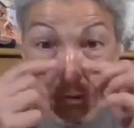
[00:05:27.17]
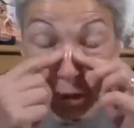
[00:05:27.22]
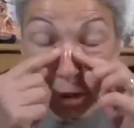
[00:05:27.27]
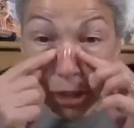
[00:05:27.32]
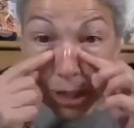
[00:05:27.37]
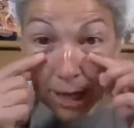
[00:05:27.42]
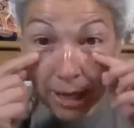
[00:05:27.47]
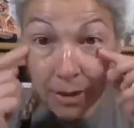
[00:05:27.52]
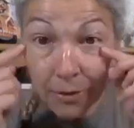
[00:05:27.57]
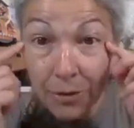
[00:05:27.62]

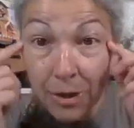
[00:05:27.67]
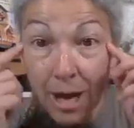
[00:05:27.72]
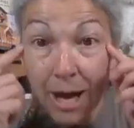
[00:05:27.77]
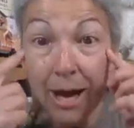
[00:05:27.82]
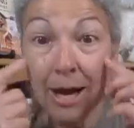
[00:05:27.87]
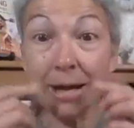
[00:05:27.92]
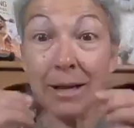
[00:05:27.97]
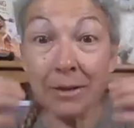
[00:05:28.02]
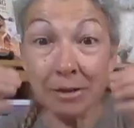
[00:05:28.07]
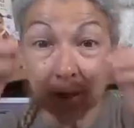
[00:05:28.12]
Check the
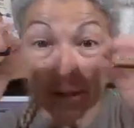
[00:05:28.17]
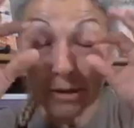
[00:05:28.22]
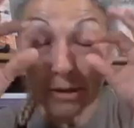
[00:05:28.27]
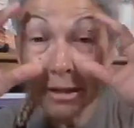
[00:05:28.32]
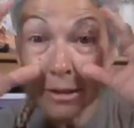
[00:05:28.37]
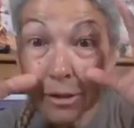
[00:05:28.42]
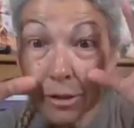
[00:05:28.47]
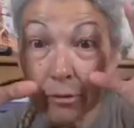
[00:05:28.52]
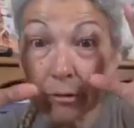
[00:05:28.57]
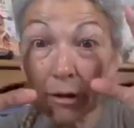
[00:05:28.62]
eyes.
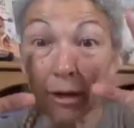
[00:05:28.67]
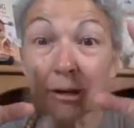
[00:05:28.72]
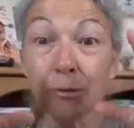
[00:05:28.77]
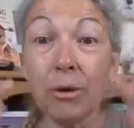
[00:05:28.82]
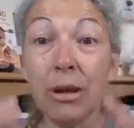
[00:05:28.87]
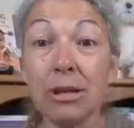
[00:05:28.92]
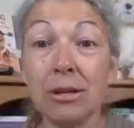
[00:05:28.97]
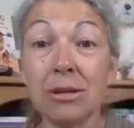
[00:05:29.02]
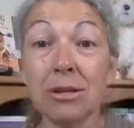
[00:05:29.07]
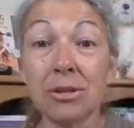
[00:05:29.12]
Is there any
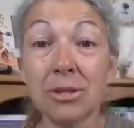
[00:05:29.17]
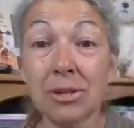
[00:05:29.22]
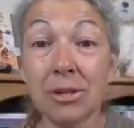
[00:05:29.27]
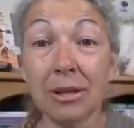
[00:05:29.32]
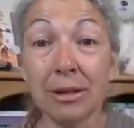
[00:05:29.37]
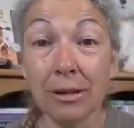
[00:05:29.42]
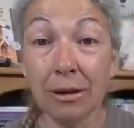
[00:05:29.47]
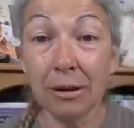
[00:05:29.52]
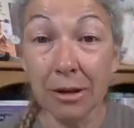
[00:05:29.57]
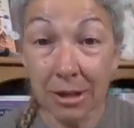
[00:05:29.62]
redness
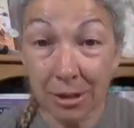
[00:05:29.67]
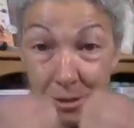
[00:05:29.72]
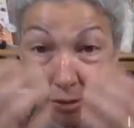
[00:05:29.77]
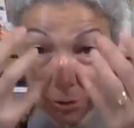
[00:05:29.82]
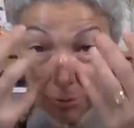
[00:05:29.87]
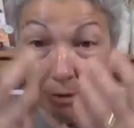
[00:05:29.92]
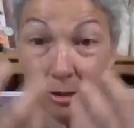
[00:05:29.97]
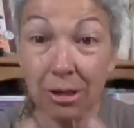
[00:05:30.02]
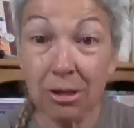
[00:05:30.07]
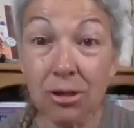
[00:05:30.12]
there? Is
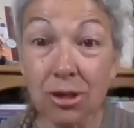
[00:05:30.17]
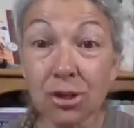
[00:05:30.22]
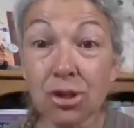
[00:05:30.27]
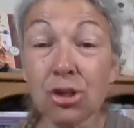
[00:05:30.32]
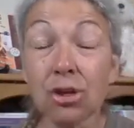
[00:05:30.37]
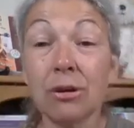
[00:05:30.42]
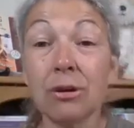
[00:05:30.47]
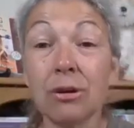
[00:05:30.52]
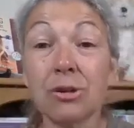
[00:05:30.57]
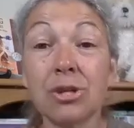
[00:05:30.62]
there any
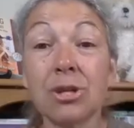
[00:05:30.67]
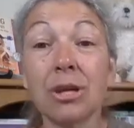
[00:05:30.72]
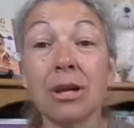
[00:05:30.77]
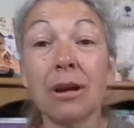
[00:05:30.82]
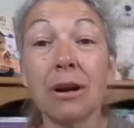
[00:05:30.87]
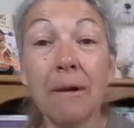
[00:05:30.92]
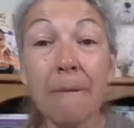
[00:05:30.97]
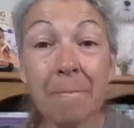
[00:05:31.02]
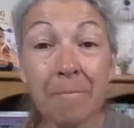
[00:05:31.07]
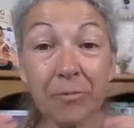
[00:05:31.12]
discharge
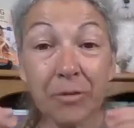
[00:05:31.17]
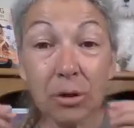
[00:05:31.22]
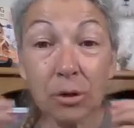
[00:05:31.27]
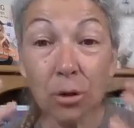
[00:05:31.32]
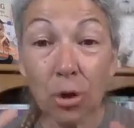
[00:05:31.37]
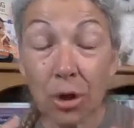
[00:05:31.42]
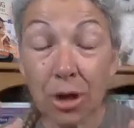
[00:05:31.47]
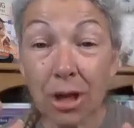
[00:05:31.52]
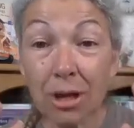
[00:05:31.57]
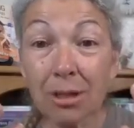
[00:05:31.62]
there?
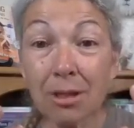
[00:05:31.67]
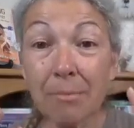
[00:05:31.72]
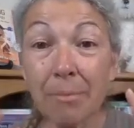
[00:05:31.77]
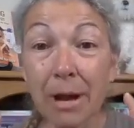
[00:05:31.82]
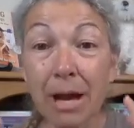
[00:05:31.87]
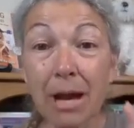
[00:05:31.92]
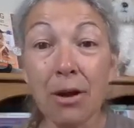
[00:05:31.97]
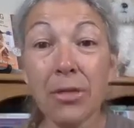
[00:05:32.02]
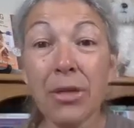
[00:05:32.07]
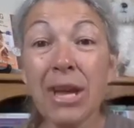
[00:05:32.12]
Look in the
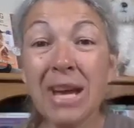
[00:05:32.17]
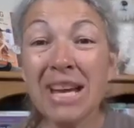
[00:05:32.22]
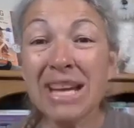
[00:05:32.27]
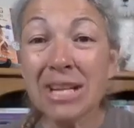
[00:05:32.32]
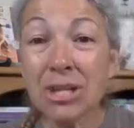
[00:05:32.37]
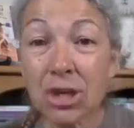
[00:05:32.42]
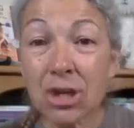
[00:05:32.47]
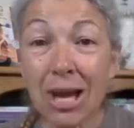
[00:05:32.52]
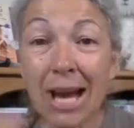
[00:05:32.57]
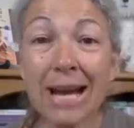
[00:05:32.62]
mouth.
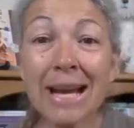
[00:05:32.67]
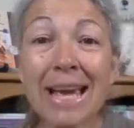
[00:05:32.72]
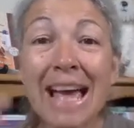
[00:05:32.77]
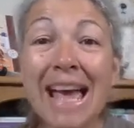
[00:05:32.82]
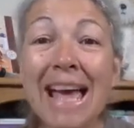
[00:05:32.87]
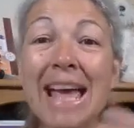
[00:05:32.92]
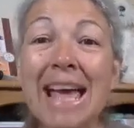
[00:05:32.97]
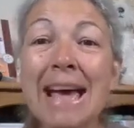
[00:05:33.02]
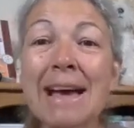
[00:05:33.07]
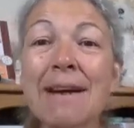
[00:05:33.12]
Check
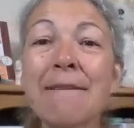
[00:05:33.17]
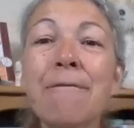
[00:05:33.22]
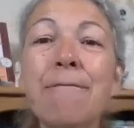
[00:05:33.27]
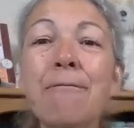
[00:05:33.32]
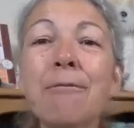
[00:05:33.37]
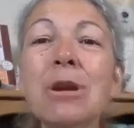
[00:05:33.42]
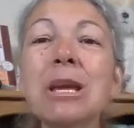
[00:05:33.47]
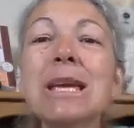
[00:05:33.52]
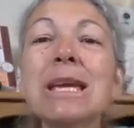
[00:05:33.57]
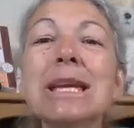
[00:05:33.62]

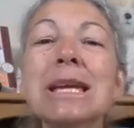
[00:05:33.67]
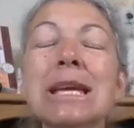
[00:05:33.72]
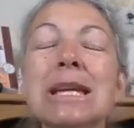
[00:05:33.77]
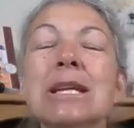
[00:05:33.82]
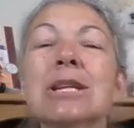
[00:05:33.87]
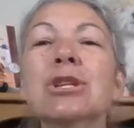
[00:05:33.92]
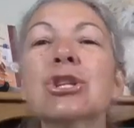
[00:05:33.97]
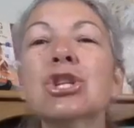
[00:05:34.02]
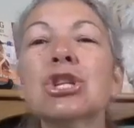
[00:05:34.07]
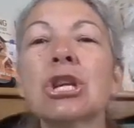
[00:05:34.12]
every
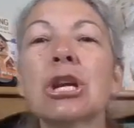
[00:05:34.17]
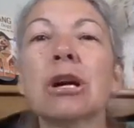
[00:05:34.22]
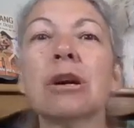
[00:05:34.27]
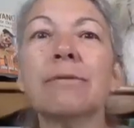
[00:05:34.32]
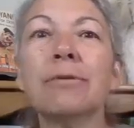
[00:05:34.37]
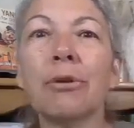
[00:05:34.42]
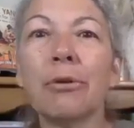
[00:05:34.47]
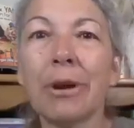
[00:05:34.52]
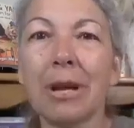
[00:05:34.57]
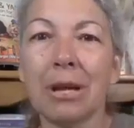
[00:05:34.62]
inch
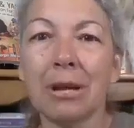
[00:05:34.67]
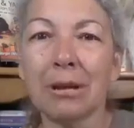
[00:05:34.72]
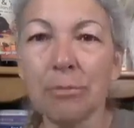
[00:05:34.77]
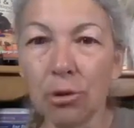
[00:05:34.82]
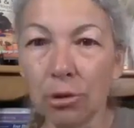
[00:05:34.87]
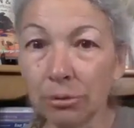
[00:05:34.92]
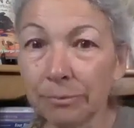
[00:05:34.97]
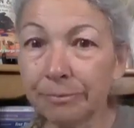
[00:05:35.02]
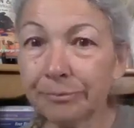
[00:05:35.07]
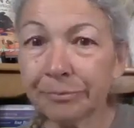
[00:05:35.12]
of your
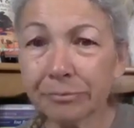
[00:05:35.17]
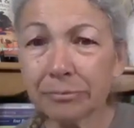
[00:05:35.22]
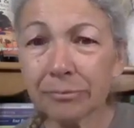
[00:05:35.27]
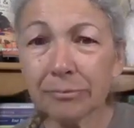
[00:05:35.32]
animal.